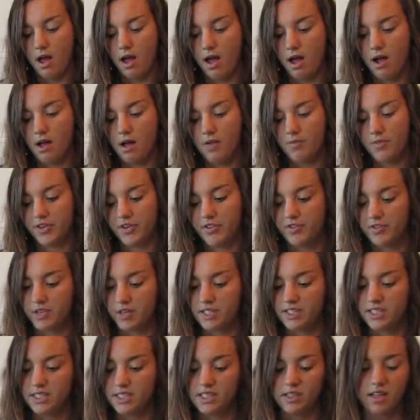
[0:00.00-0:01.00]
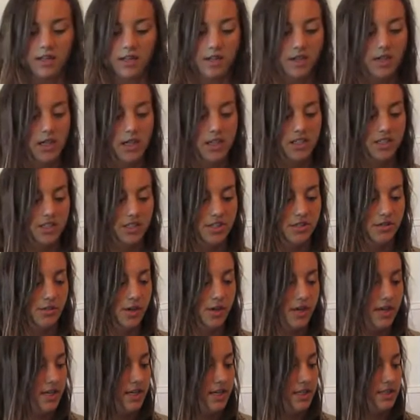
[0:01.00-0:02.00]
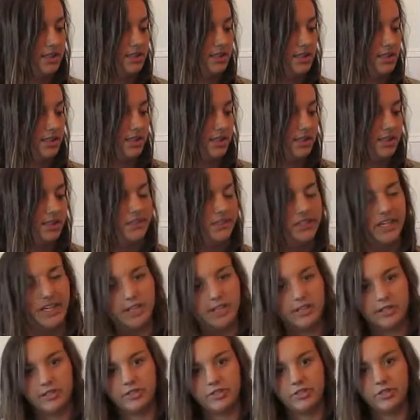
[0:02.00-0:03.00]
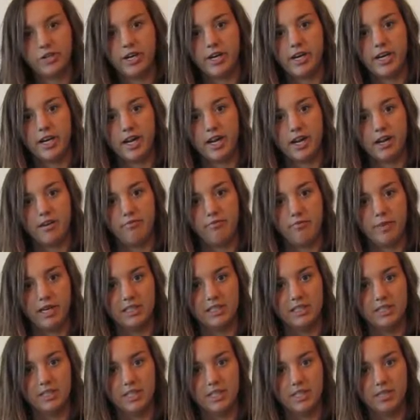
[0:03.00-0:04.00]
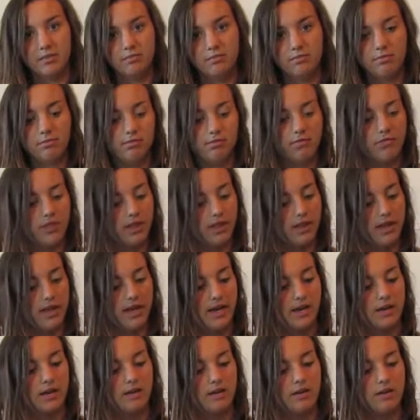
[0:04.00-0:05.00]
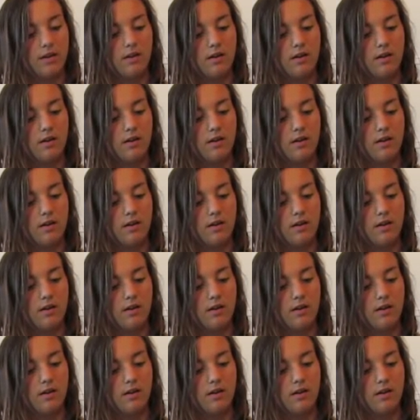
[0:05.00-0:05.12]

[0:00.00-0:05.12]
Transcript: The first thing that you're going to do is take your string and measure it, the length